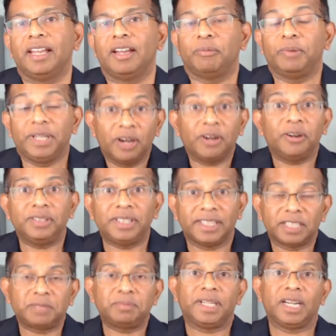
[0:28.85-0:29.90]
We know that
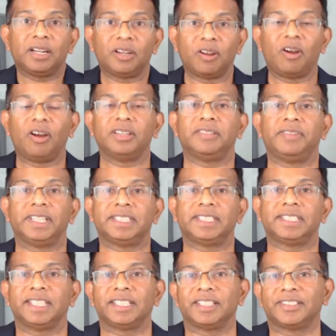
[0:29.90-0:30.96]
there's been a lot of
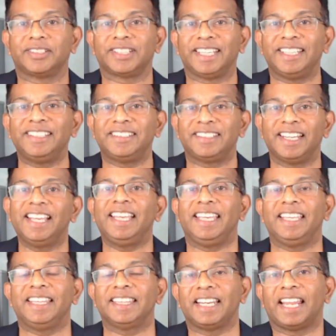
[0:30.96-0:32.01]
external change
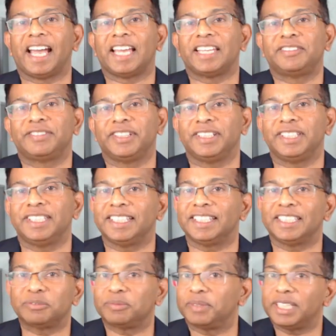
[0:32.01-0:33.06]
in the last few
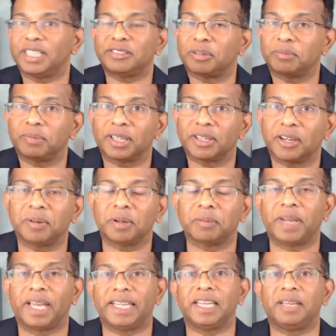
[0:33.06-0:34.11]
years, whether it's from a global
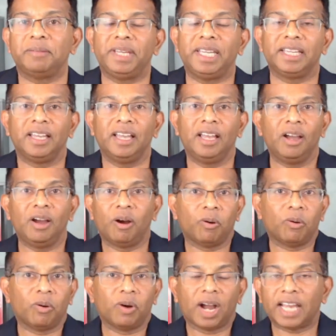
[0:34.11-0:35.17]
pandemic
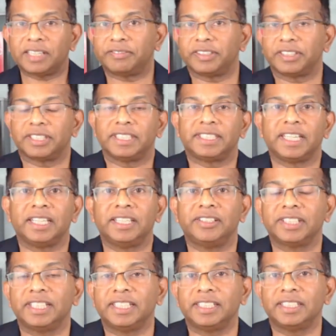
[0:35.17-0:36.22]
or artificial
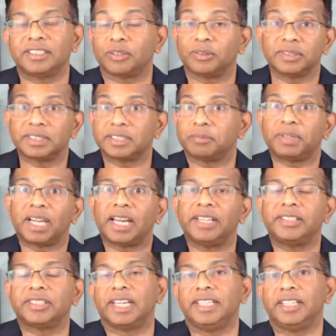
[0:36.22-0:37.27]
intelligence or supply
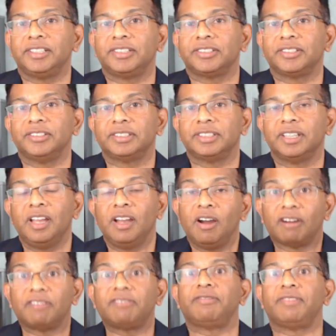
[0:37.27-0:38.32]
chain issues
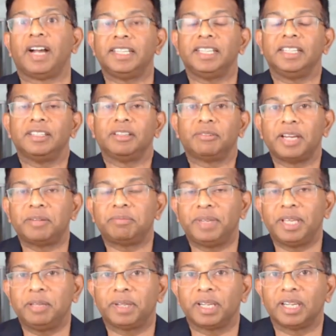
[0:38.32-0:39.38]
or finding the right
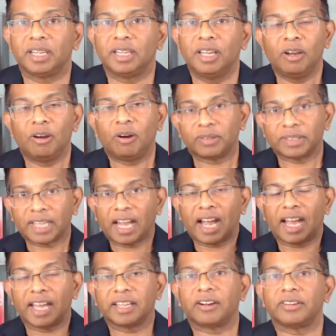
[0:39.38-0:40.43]
people or the
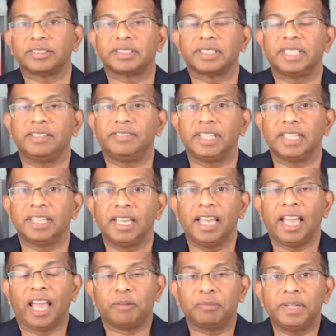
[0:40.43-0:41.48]
high cost of living.
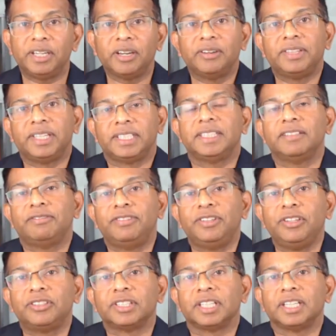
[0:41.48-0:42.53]
And we know that in the
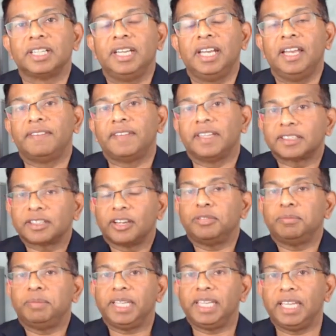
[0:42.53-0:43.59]
future, there's going to
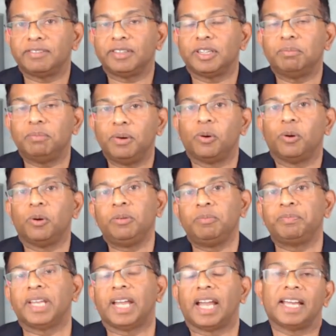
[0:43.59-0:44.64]
be even more
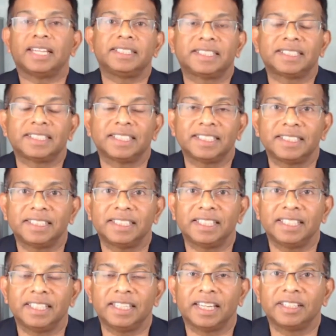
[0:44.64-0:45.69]

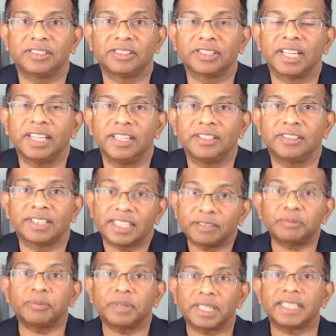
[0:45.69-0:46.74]
uncertainty and change and,
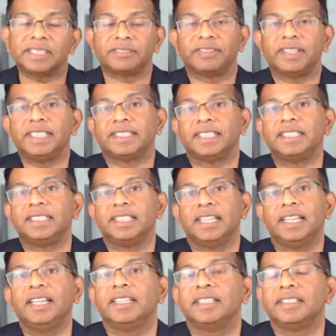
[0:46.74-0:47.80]
well, let's face it,
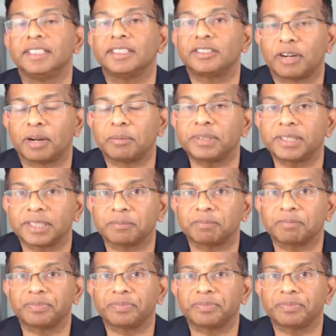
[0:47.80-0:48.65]
disruption.